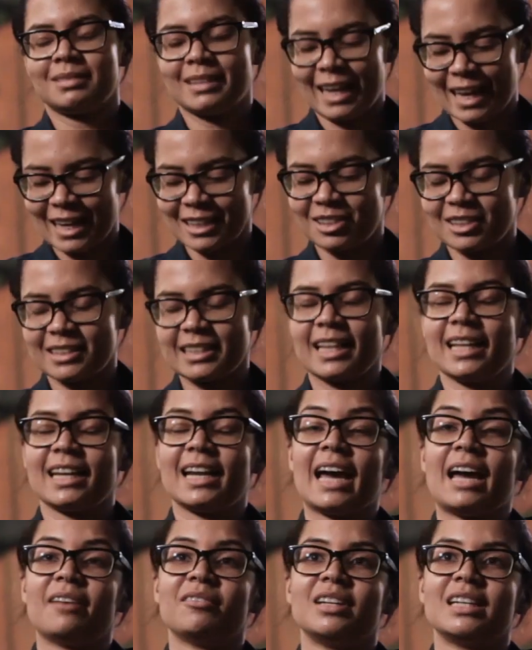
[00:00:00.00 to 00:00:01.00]
Glad to say
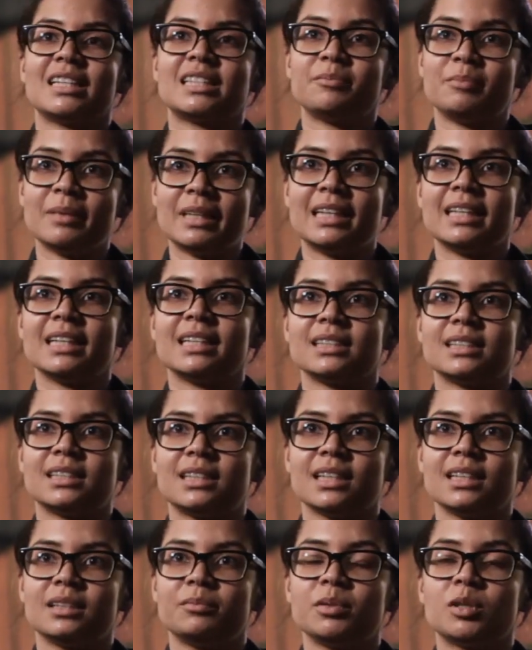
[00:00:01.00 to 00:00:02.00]
that I haven't
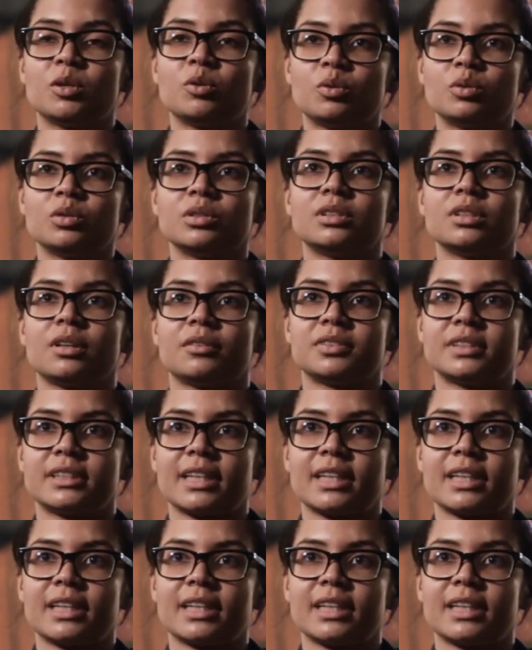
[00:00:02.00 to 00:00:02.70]
experienced it because of